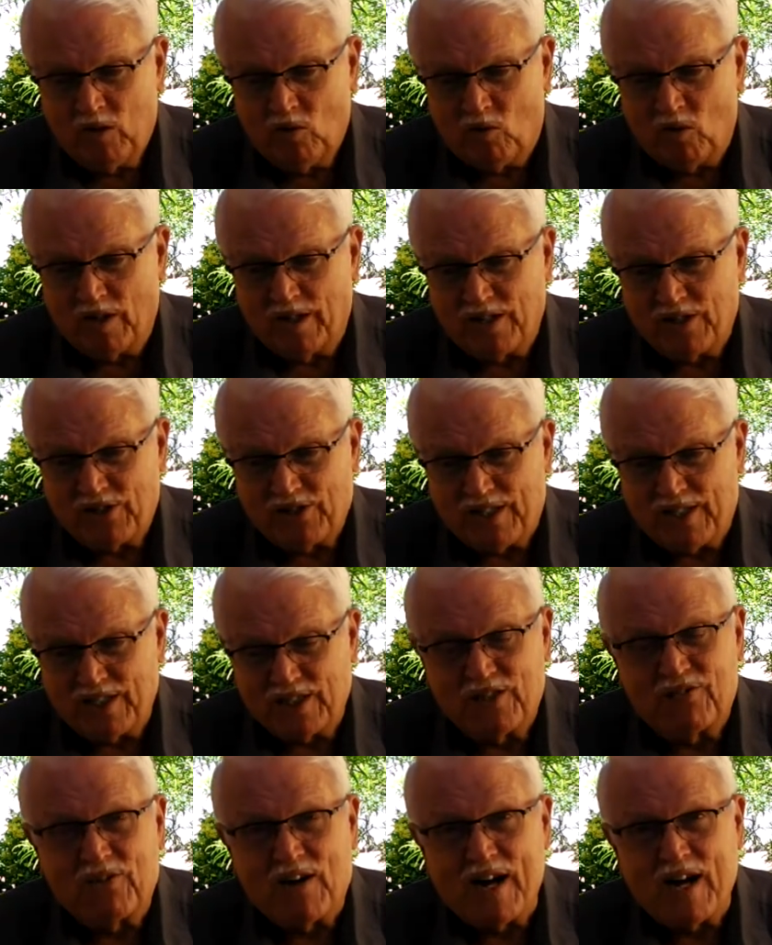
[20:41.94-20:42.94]
where he
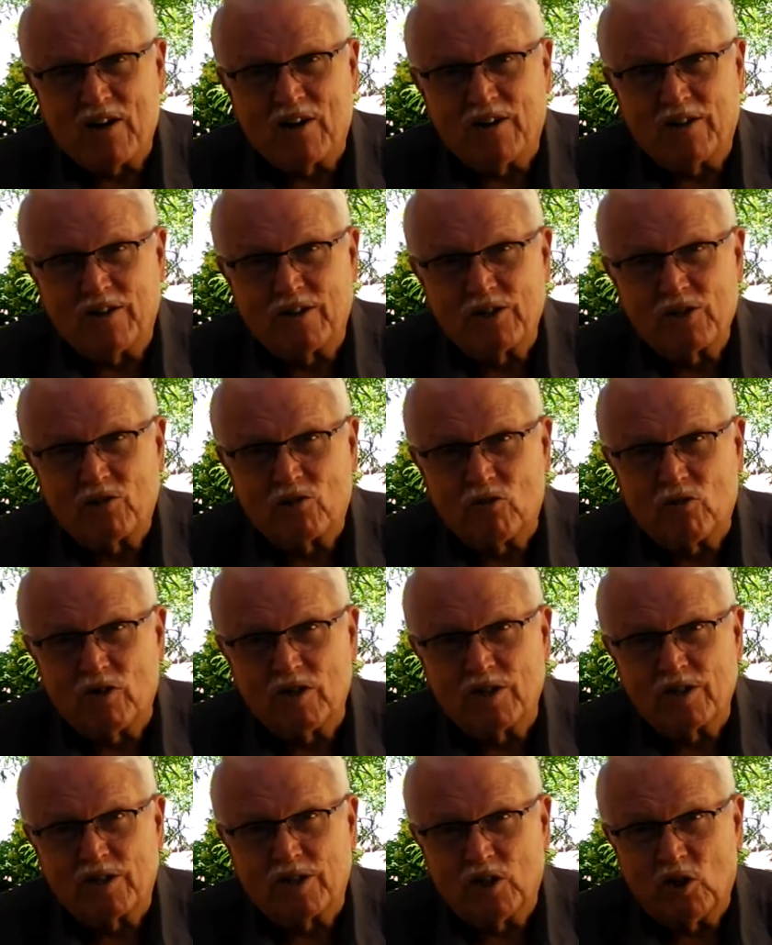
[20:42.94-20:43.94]
sends fire and
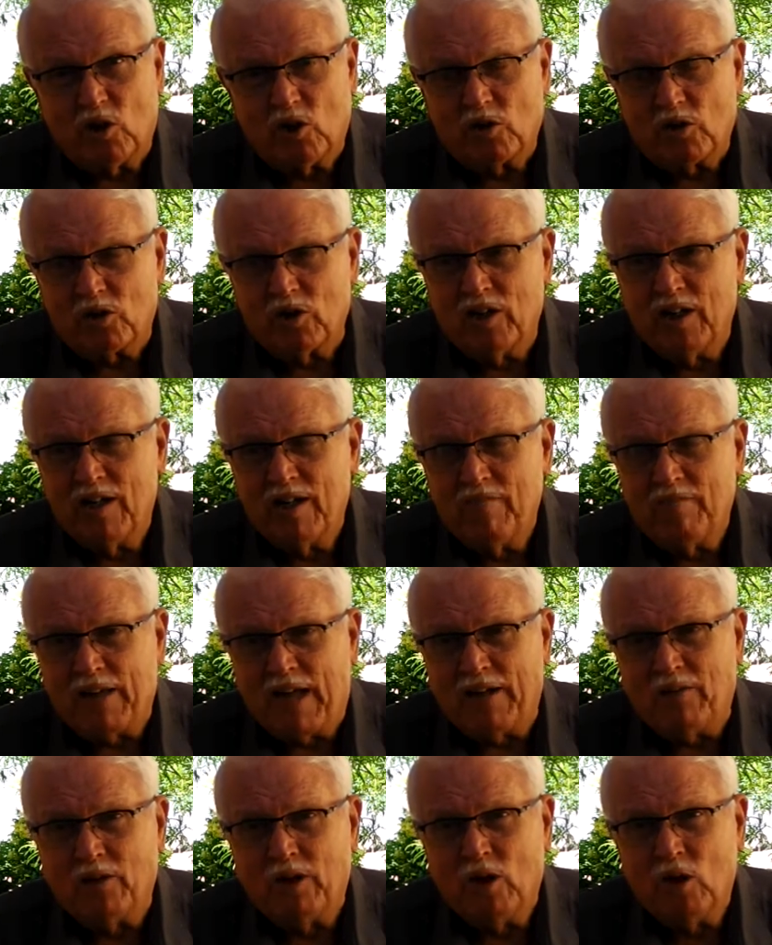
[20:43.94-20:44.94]
destroys the altar
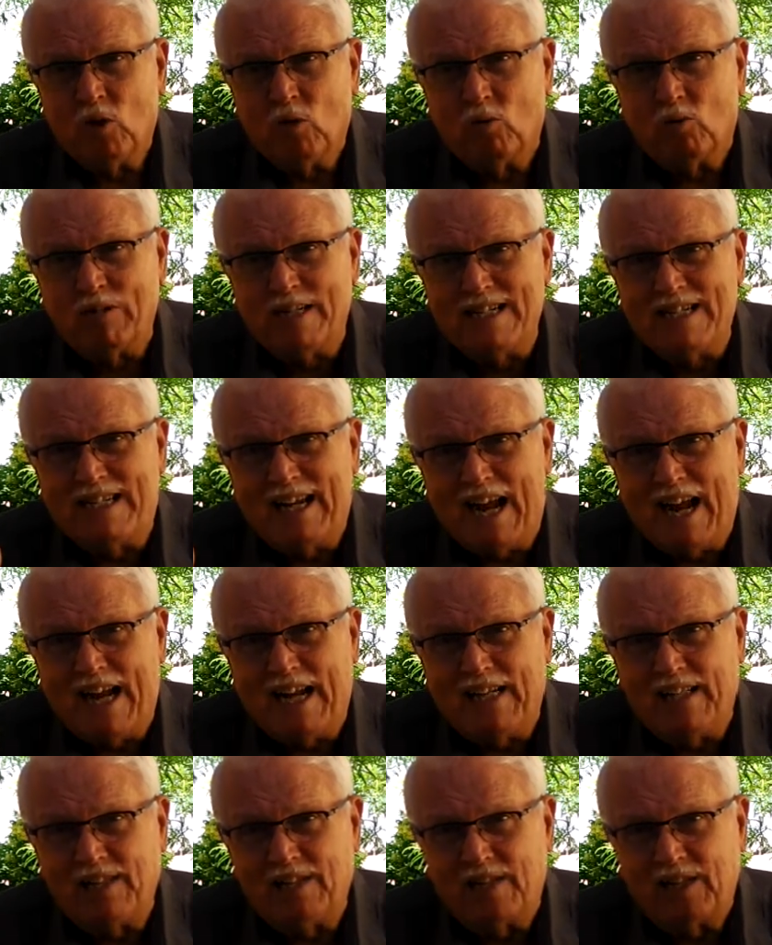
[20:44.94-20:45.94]
and
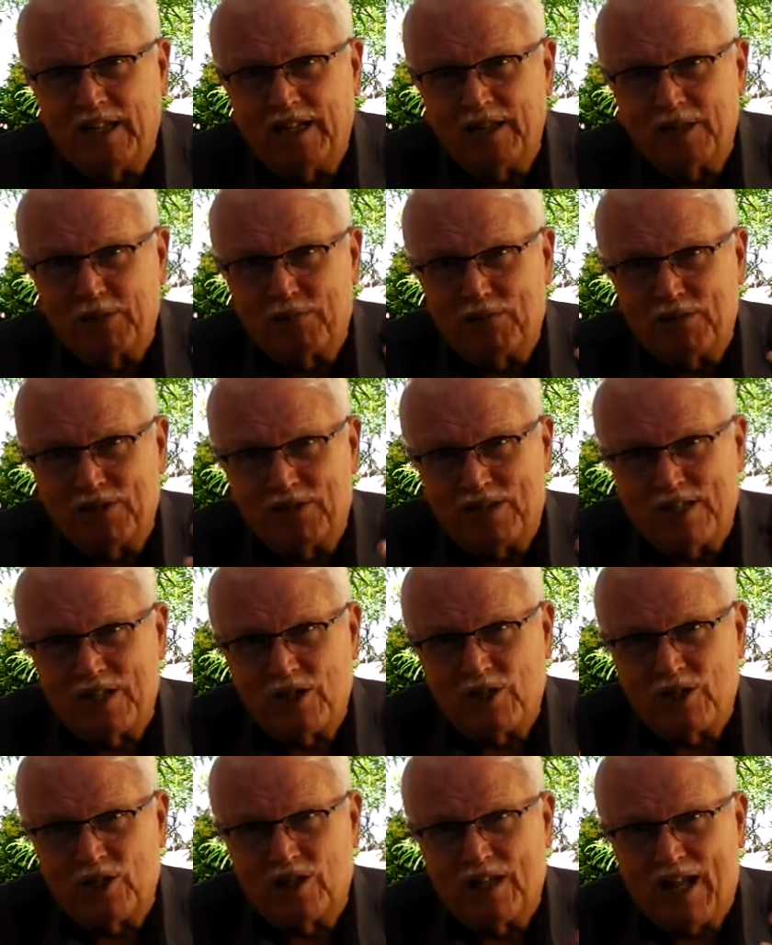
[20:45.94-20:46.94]
regains his
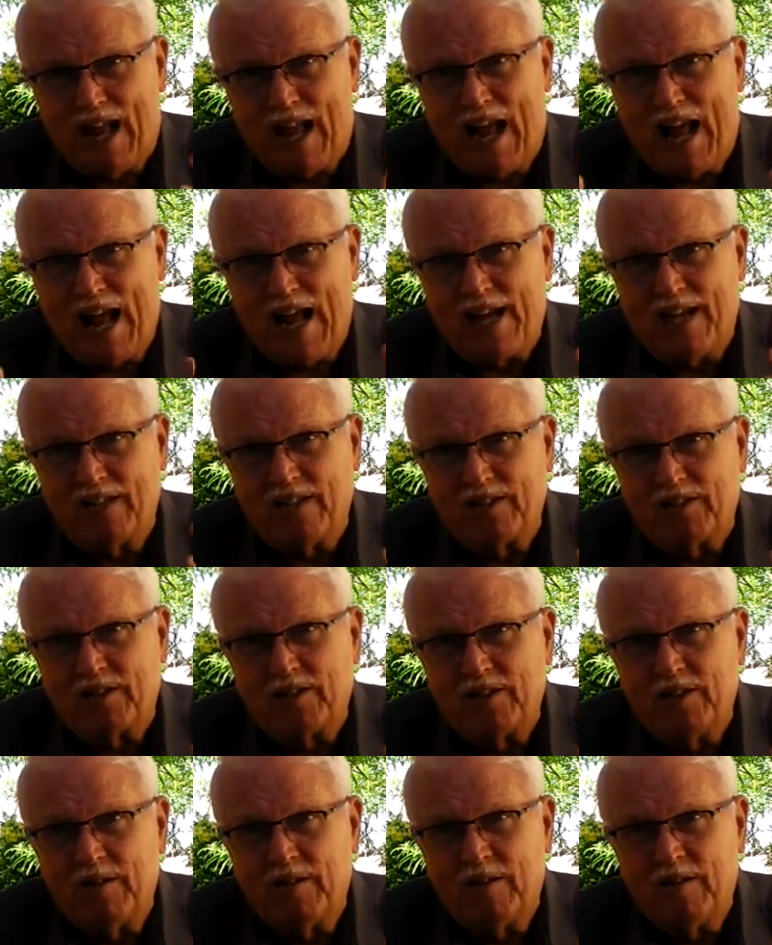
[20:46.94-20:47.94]
position
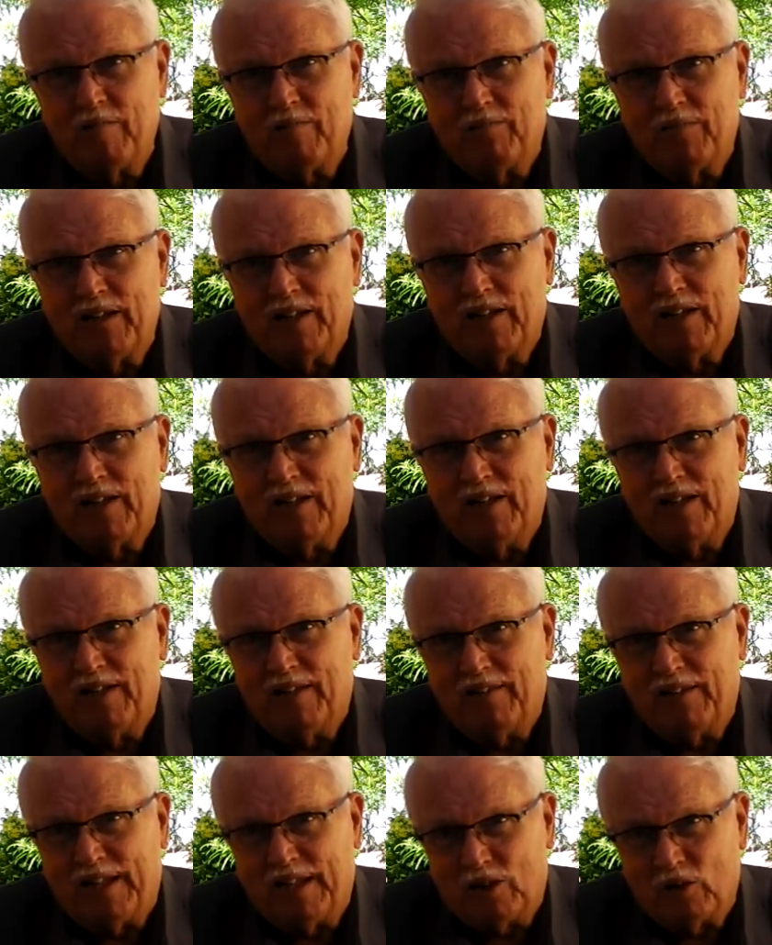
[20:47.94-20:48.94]
as
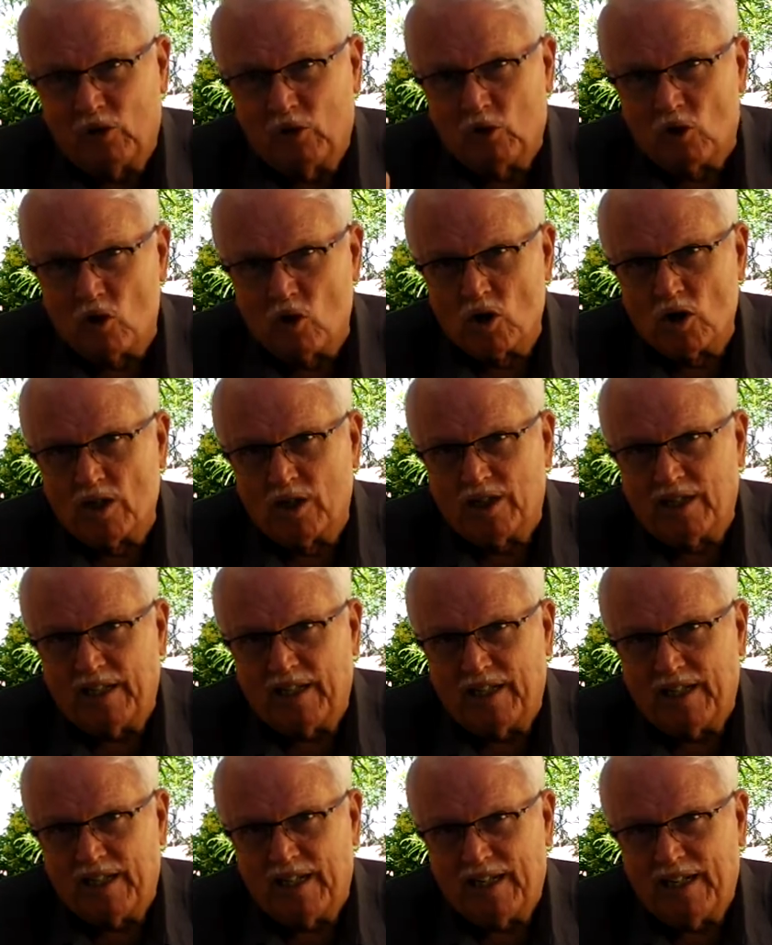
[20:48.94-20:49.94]
the
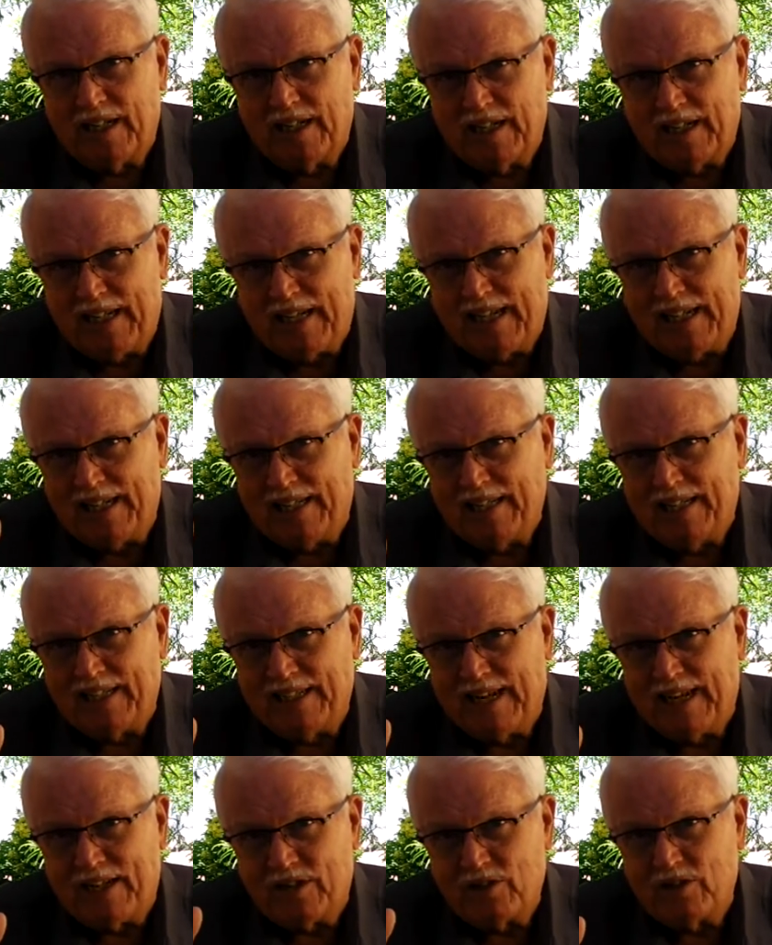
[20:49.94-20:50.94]
authority in the
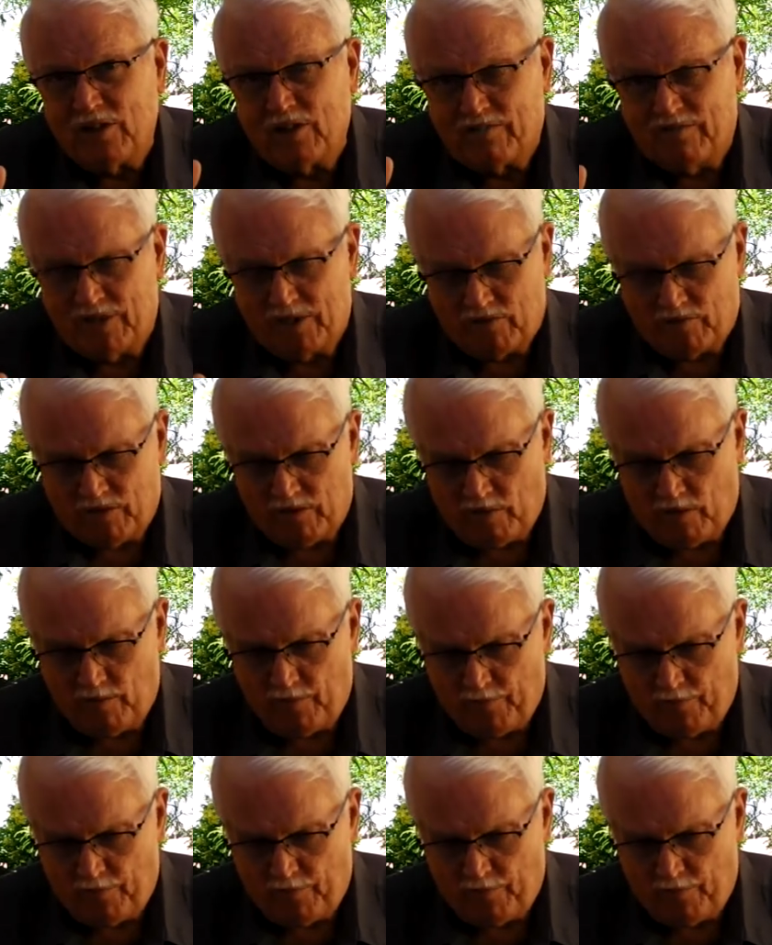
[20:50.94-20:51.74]
nation of Israel.